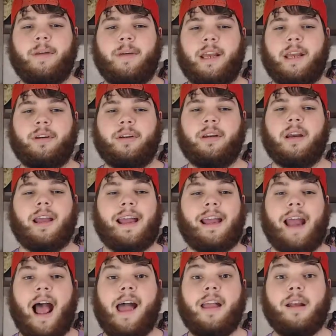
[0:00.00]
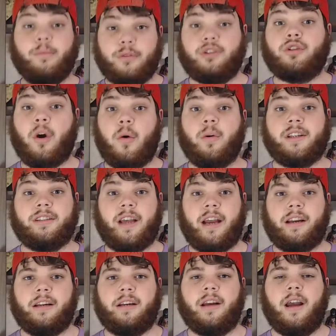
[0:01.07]
baby, and I am so
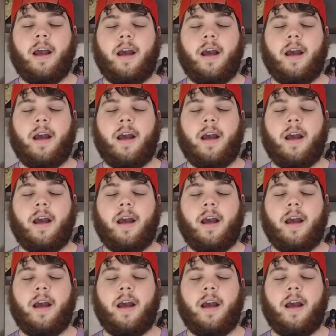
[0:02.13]
excited.